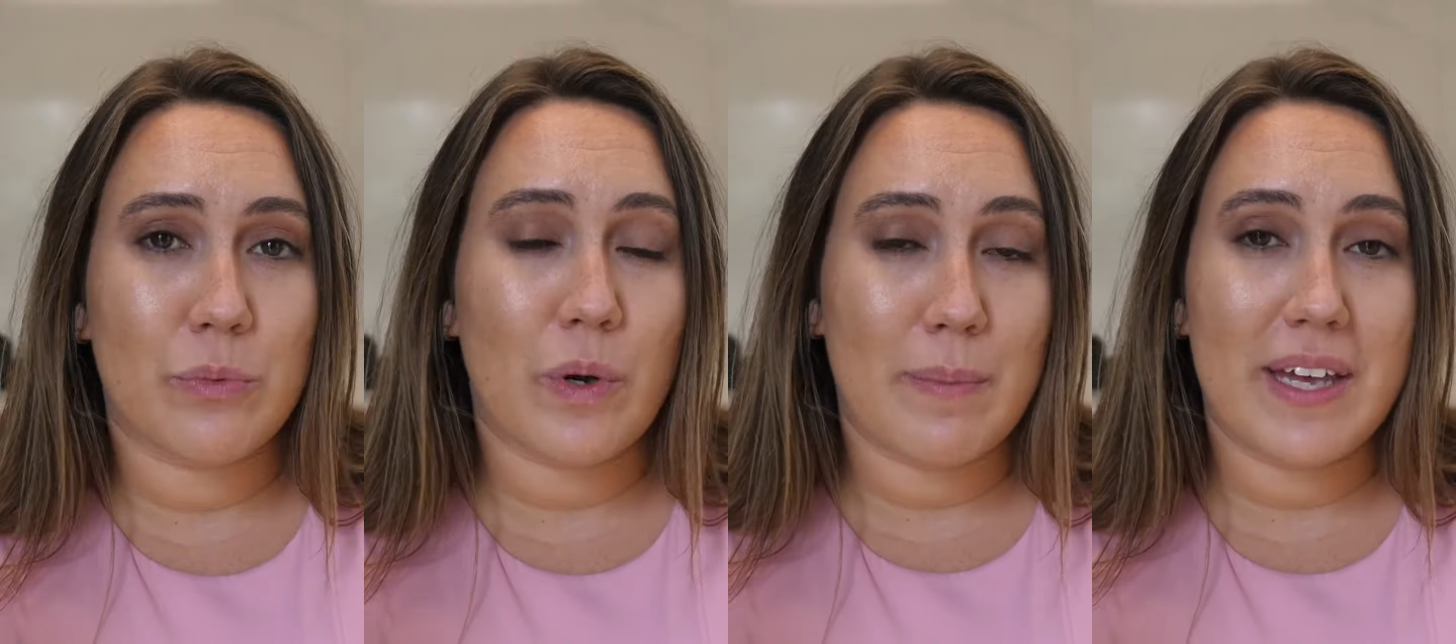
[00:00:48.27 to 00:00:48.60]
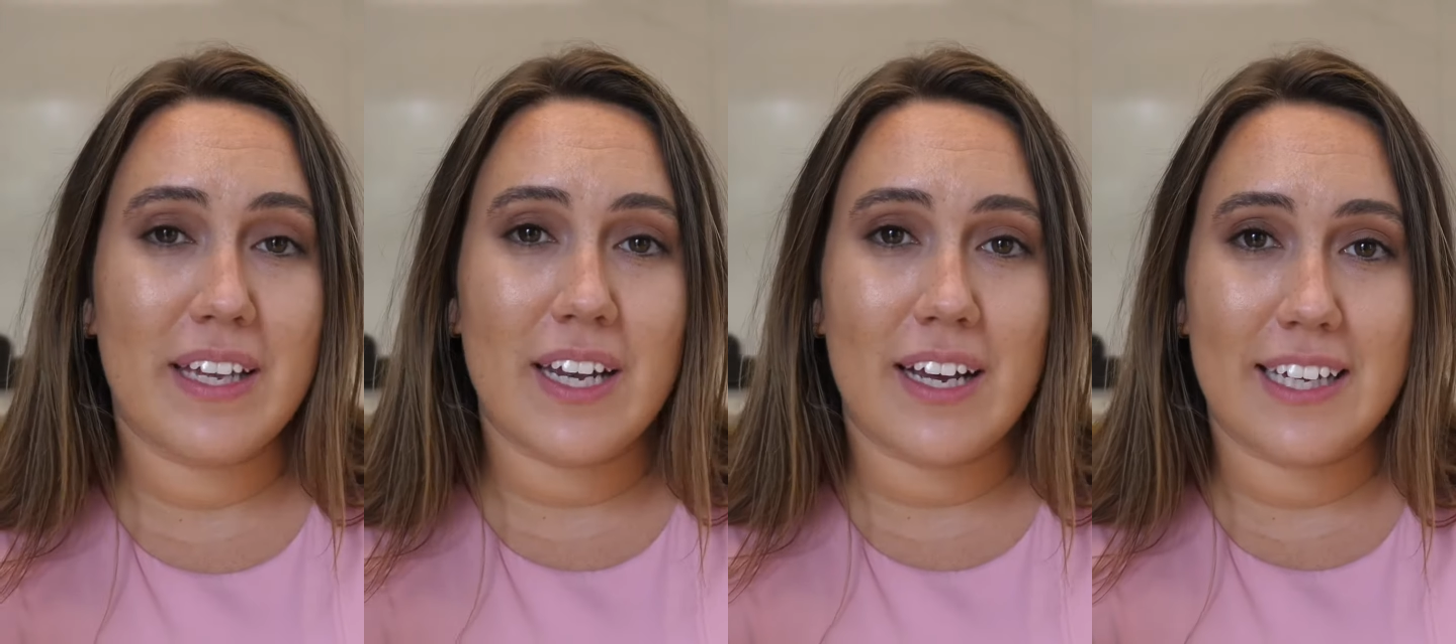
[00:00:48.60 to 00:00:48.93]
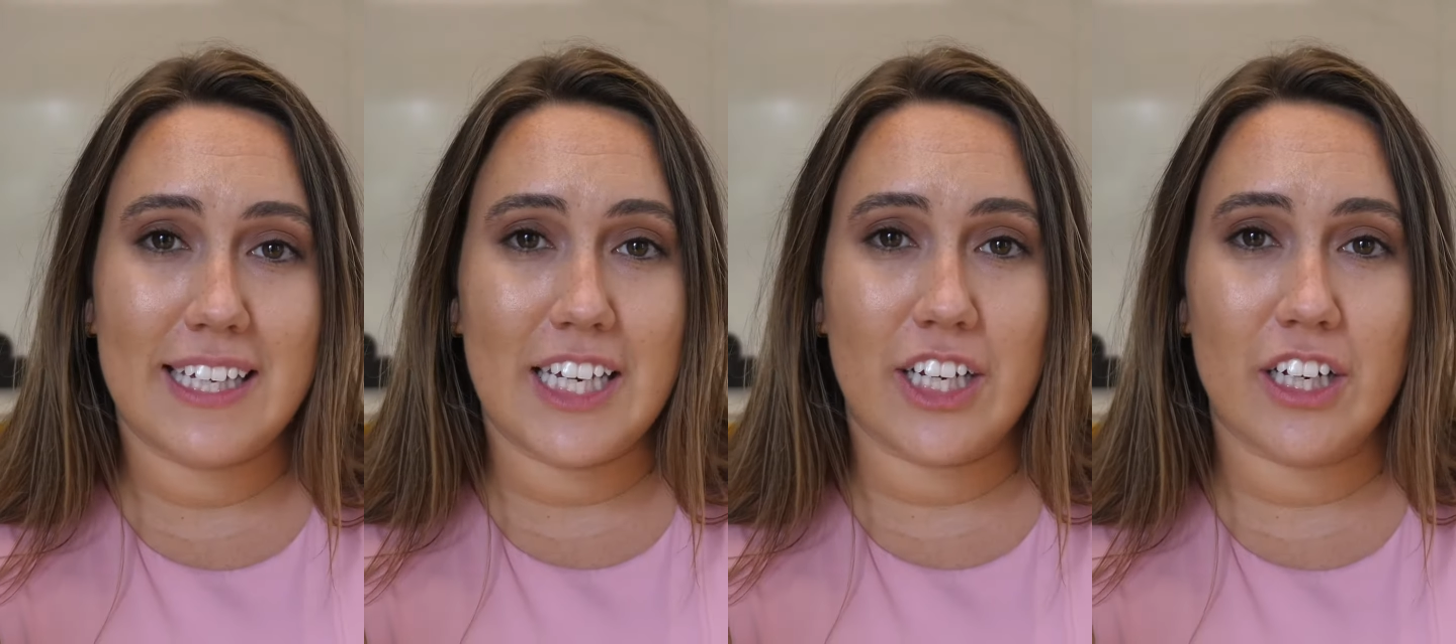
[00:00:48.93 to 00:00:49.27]
women
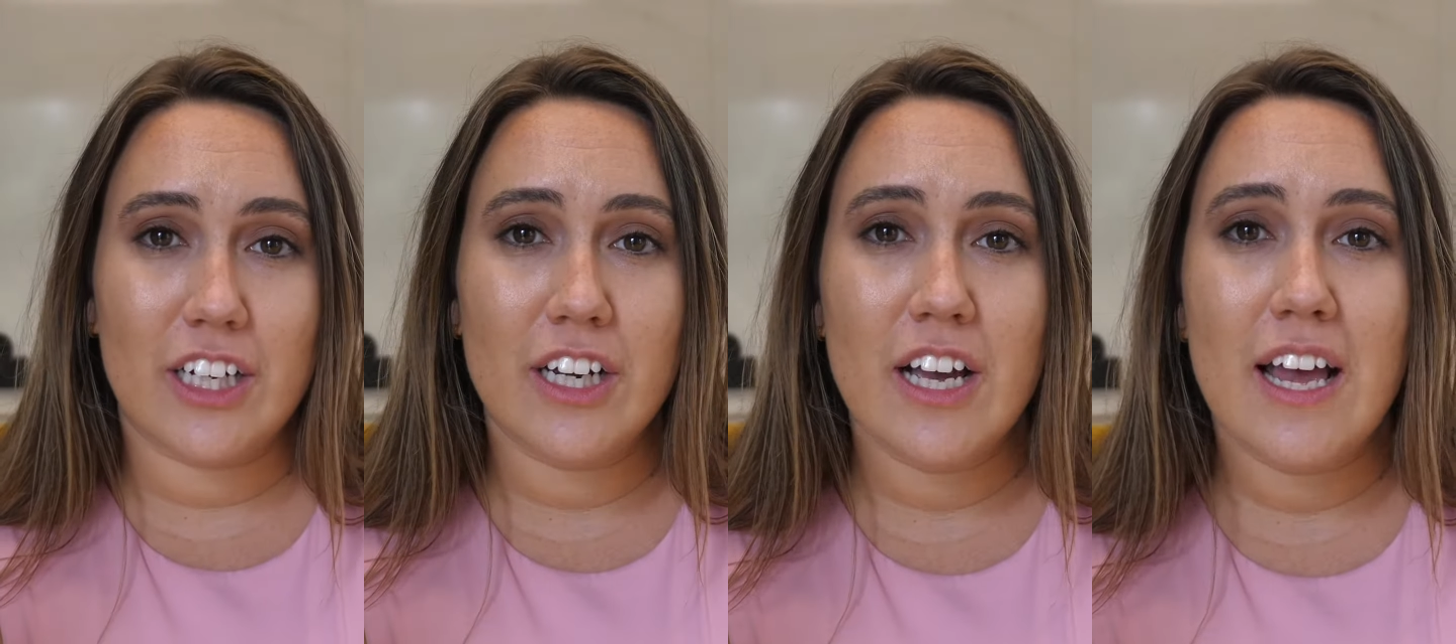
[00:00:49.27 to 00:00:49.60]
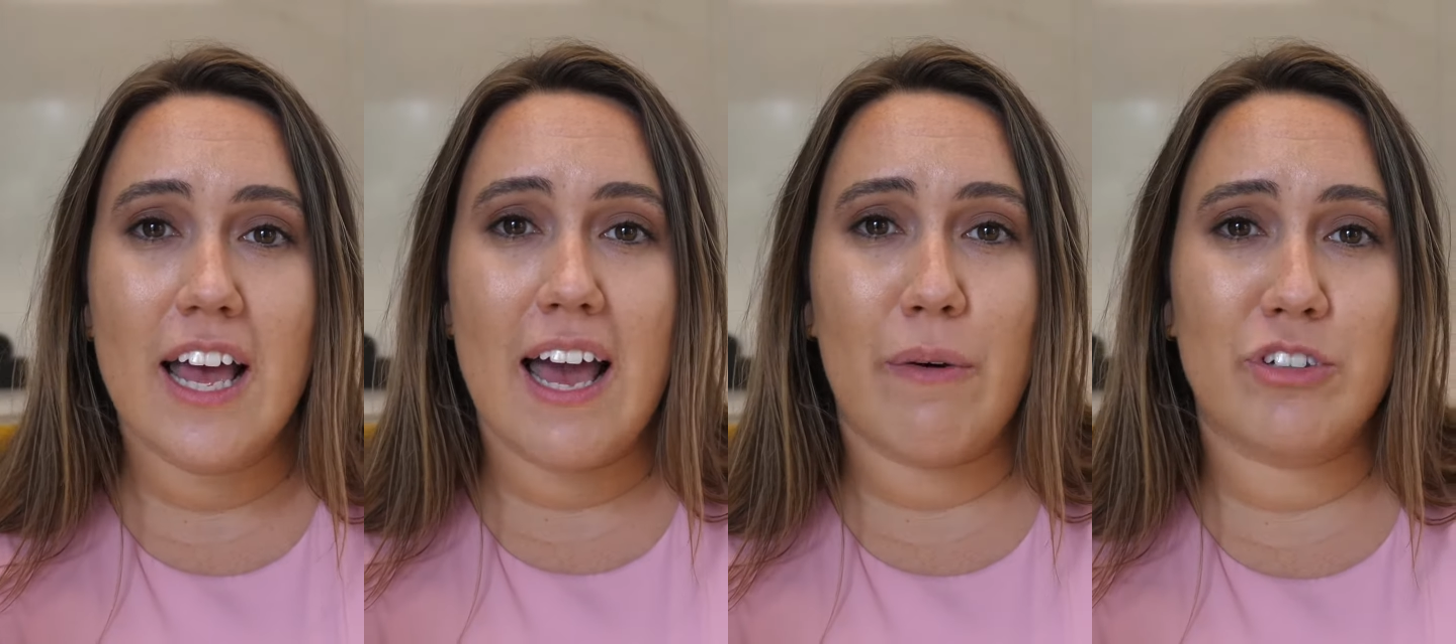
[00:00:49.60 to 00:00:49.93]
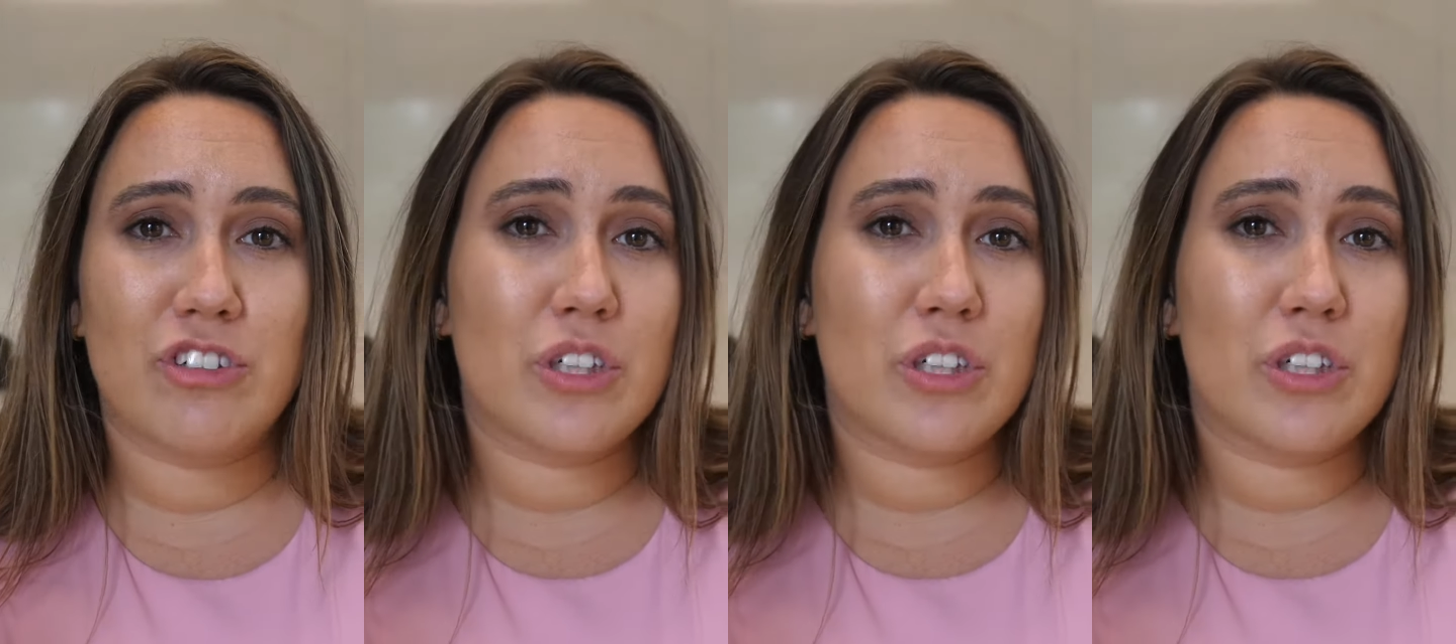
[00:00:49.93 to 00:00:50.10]
a year, which